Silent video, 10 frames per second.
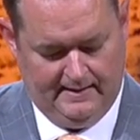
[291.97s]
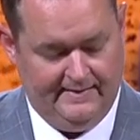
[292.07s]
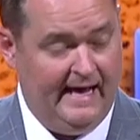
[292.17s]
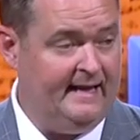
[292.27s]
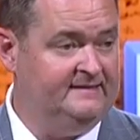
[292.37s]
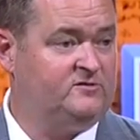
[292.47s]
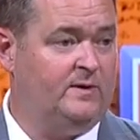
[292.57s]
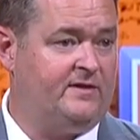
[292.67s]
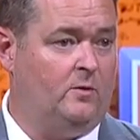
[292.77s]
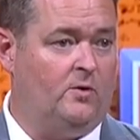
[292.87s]
And that ends
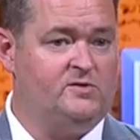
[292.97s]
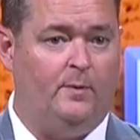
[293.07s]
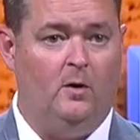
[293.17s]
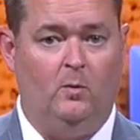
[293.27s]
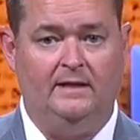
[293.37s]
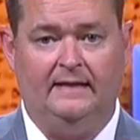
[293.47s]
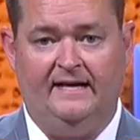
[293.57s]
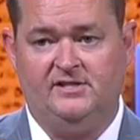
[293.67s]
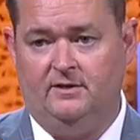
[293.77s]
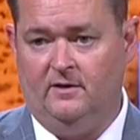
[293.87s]
with an Orange Bowl win
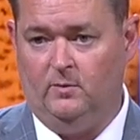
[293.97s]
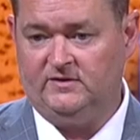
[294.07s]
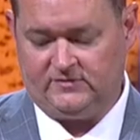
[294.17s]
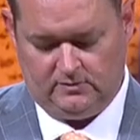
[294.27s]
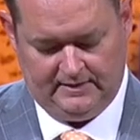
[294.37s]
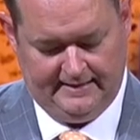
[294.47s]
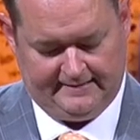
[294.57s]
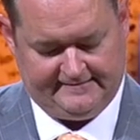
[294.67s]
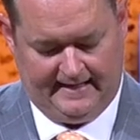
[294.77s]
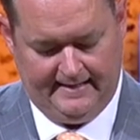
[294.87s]
last year that we're certainly
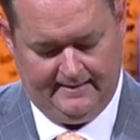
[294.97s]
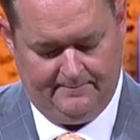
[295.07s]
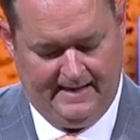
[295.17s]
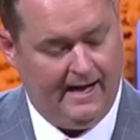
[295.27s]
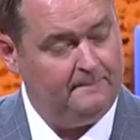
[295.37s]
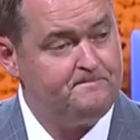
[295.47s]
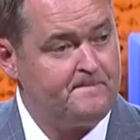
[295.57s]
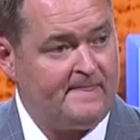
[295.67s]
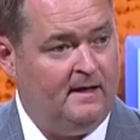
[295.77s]
excited about.